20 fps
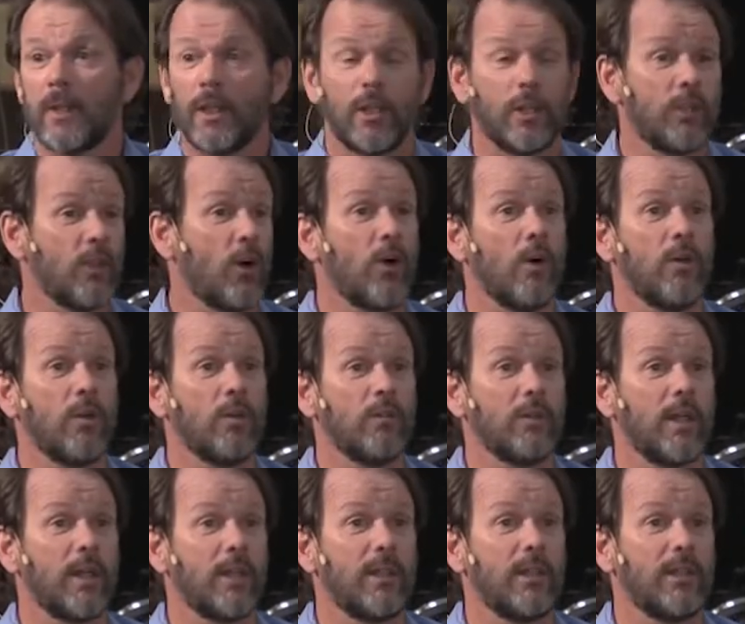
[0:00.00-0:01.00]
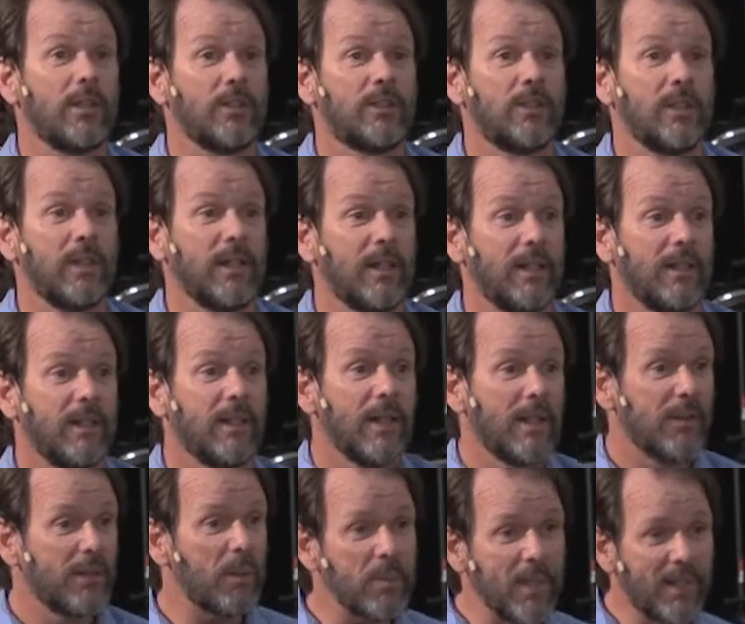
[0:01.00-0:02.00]
in all that he has done.
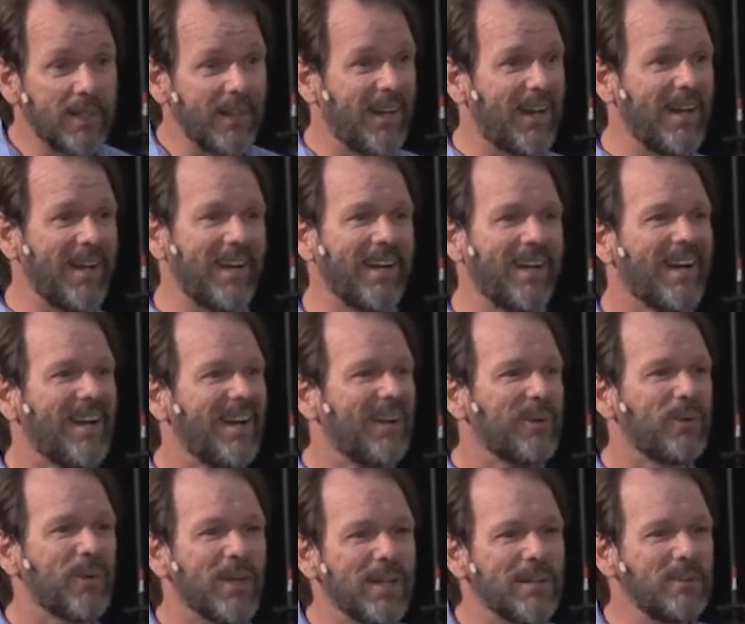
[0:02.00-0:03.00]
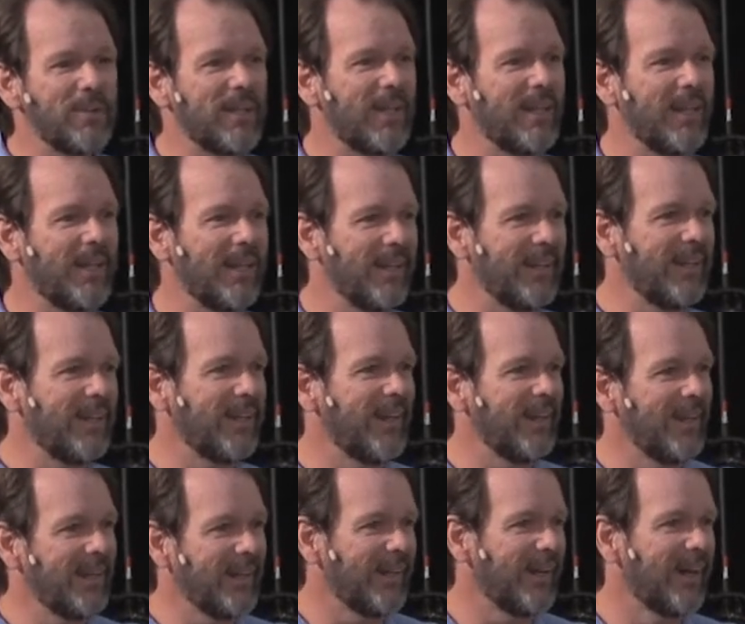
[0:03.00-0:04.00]
I mean, wait a
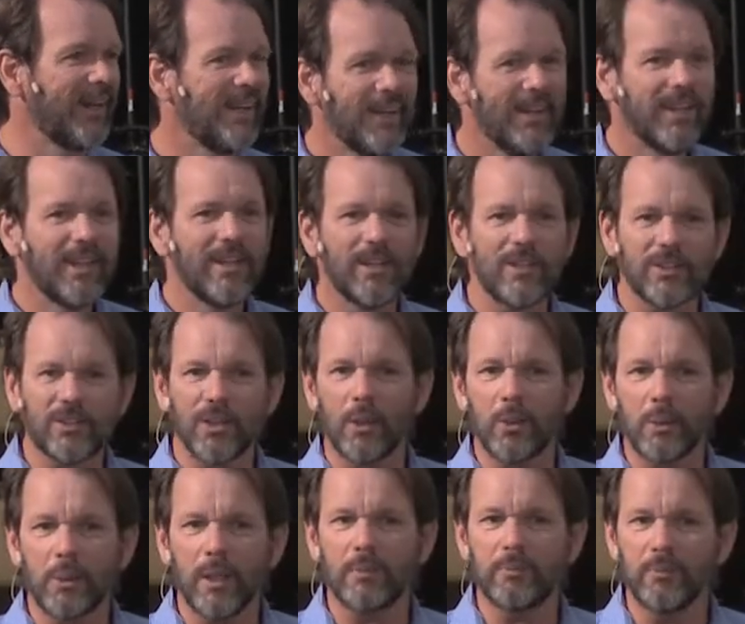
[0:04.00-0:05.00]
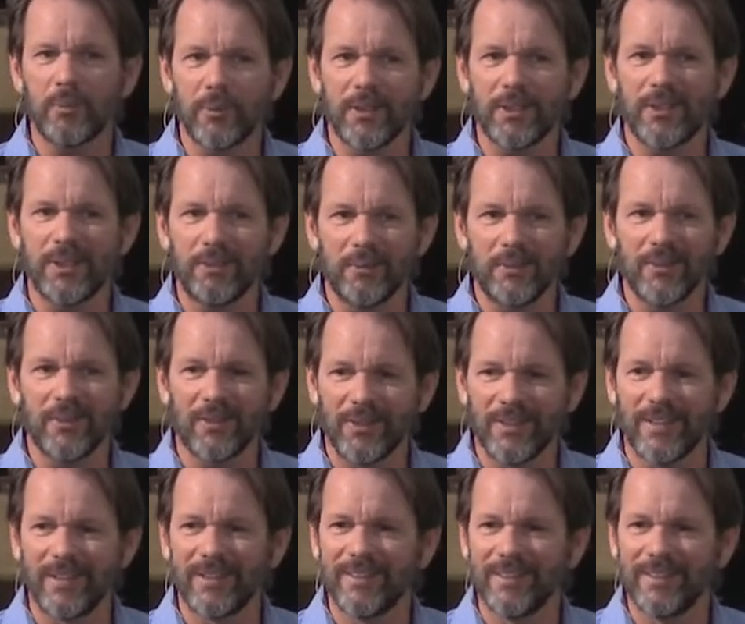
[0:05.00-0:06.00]
minute here. There's a whole lot more going
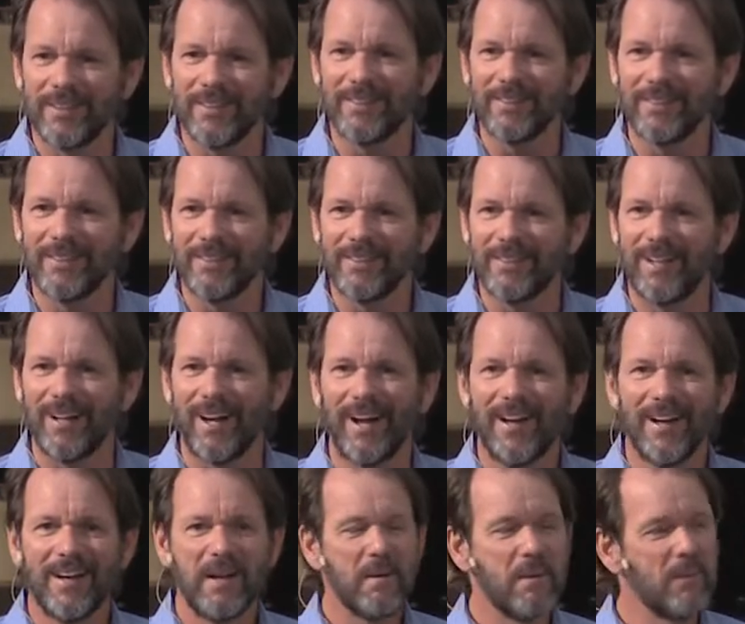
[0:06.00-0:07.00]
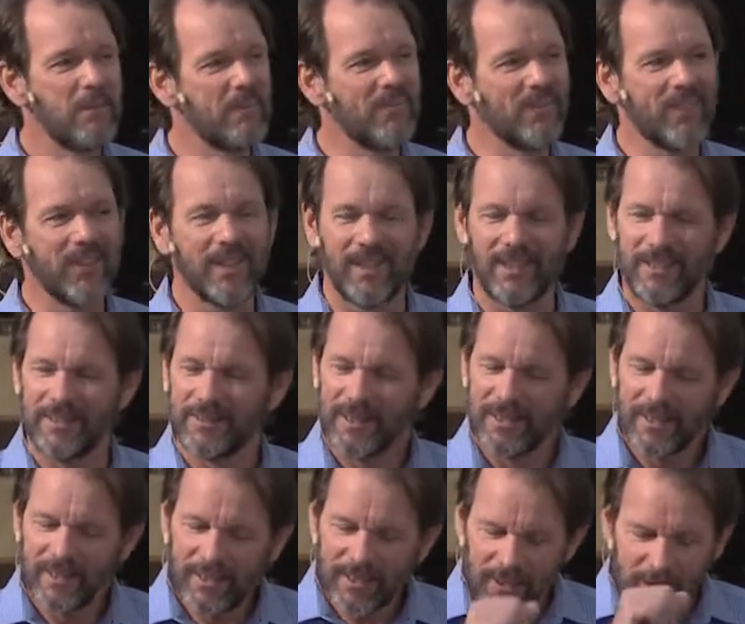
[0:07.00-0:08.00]
on than uh,
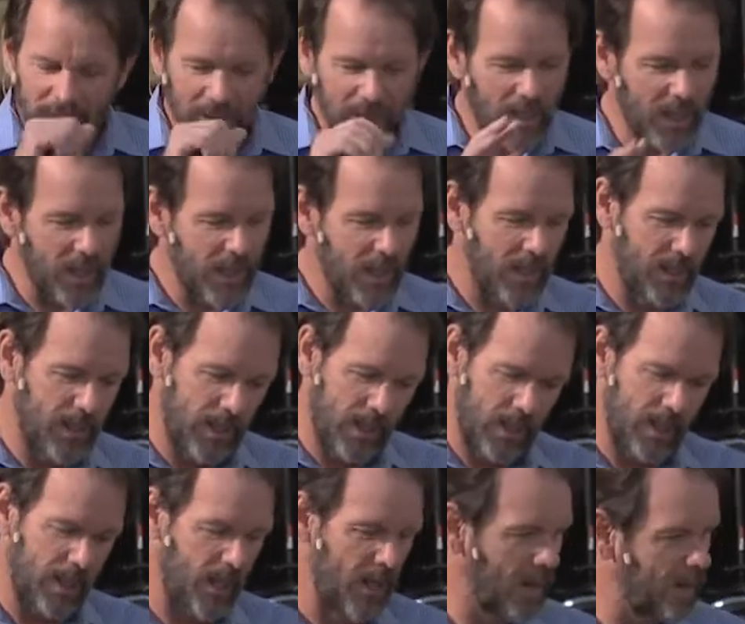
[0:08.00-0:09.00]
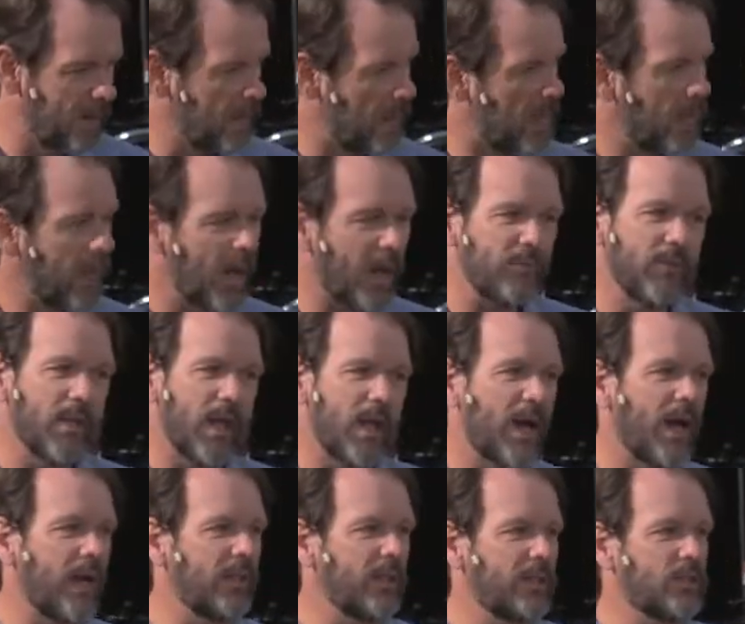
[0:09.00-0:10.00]
look, I, I'm not,
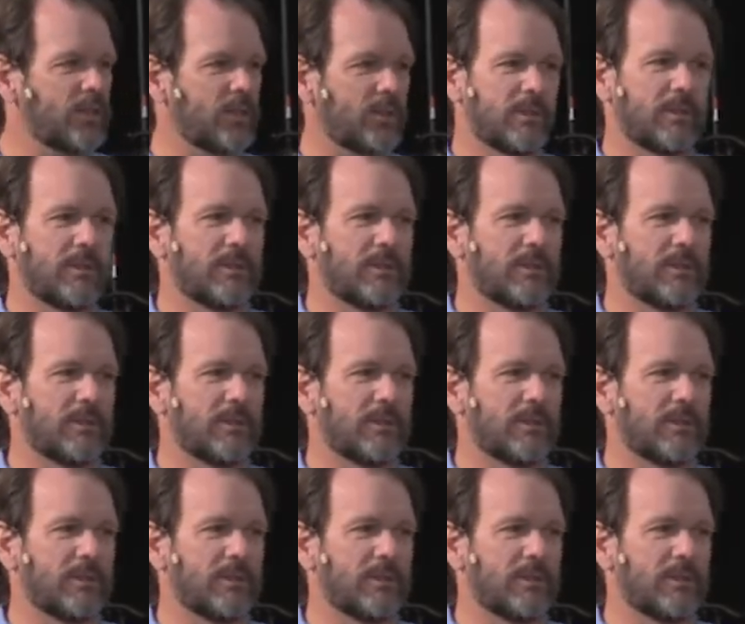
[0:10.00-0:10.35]
I just,